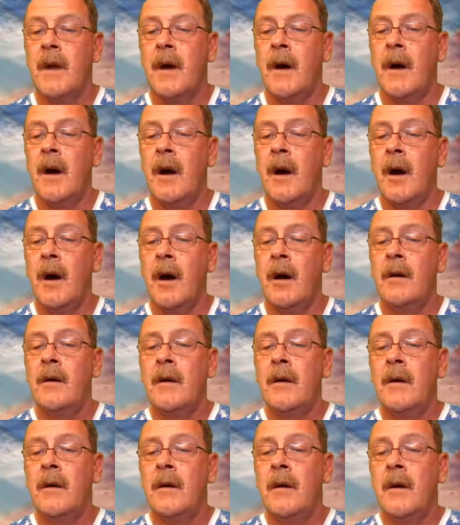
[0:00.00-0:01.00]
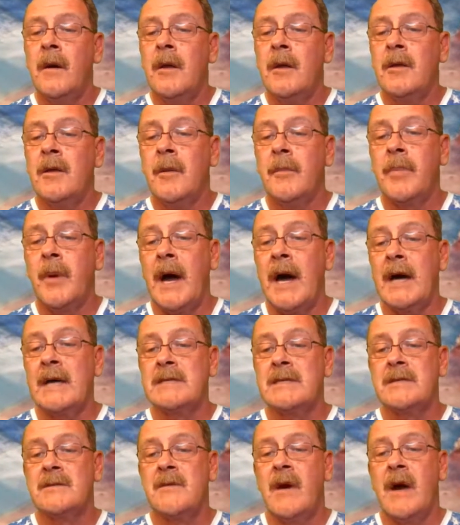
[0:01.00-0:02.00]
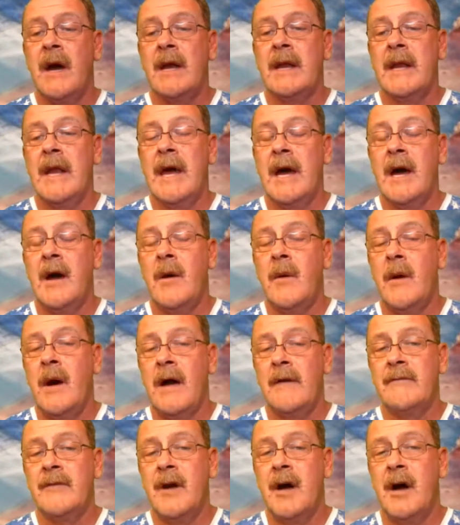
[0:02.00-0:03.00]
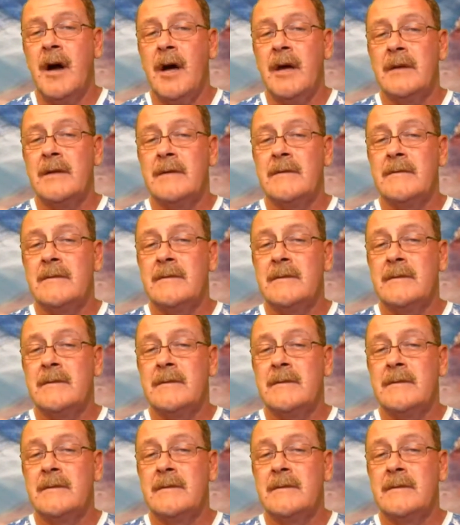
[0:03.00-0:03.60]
The prizes right now, I've got